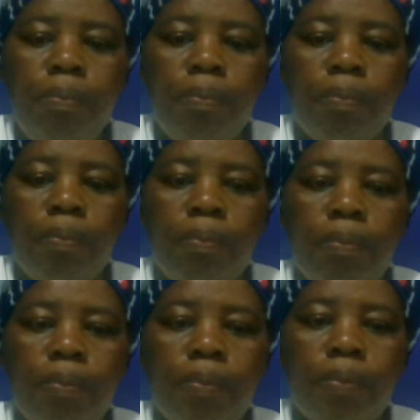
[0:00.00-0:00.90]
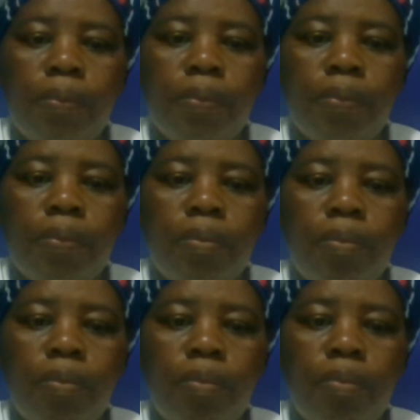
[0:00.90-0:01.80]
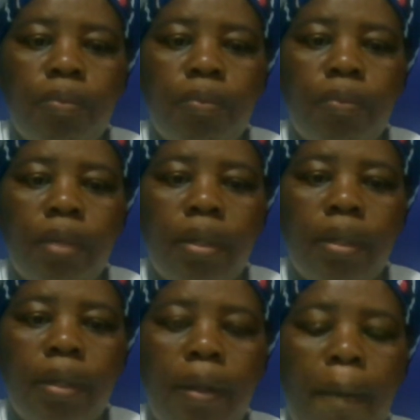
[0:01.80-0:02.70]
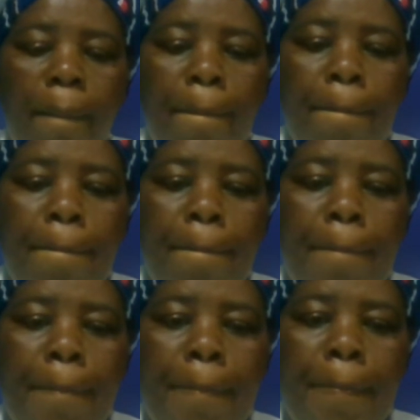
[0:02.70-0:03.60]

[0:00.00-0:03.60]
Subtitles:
(silent)